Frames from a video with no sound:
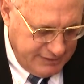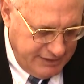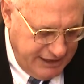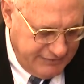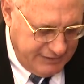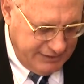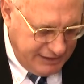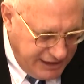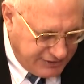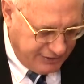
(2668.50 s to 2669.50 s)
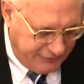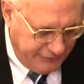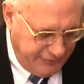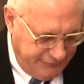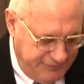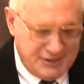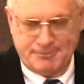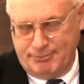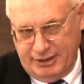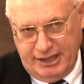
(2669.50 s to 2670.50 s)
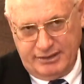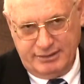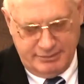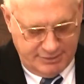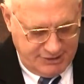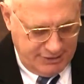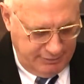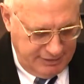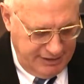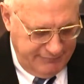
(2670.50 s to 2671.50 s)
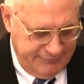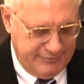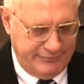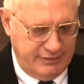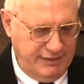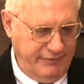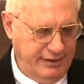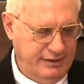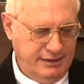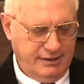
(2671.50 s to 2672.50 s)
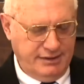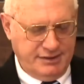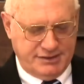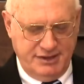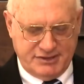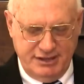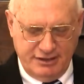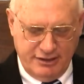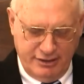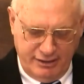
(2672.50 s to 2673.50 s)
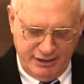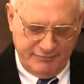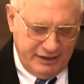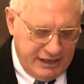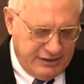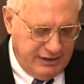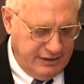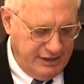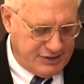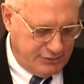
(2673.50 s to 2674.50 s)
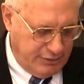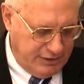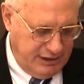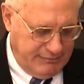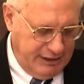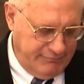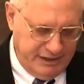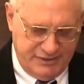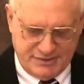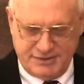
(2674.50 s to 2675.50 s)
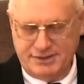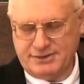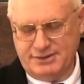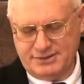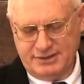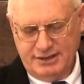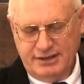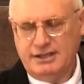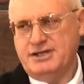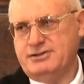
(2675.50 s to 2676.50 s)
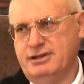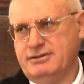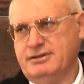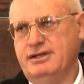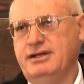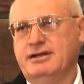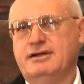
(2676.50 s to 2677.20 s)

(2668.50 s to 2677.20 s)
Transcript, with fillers: he that eateth of this bread shall live forever. So you see, the kind of eating he's talking about, brothers and sisters, is not the,